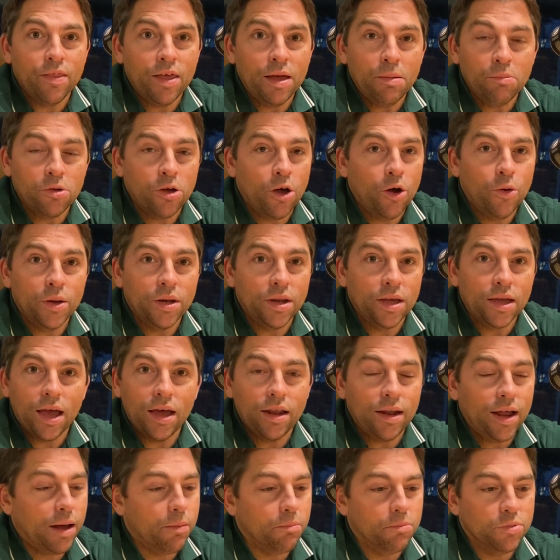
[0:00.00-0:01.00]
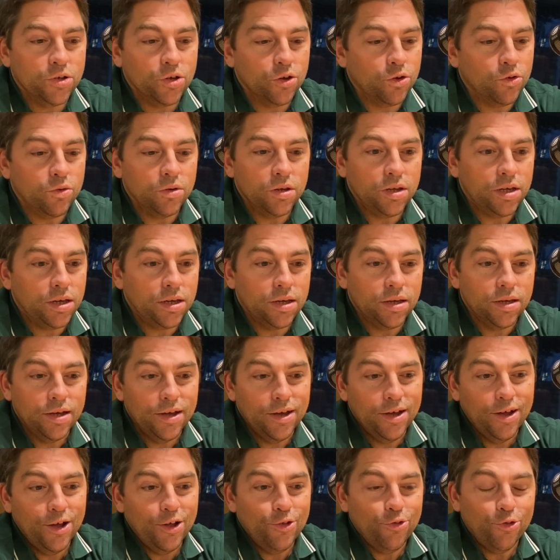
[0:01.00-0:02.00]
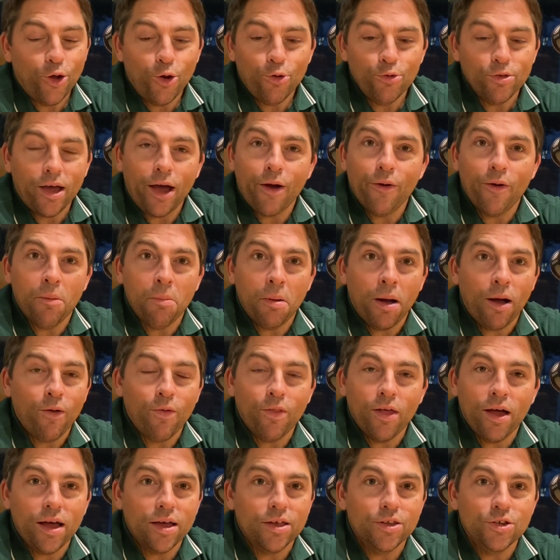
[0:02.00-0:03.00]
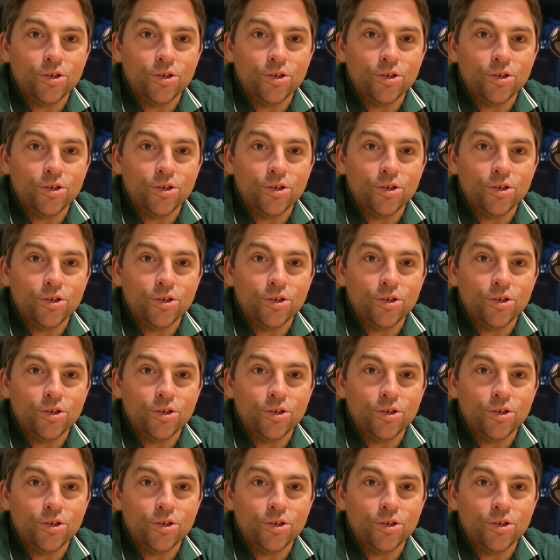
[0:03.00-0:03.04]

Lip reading: going again. Absolutely, no doubt about that.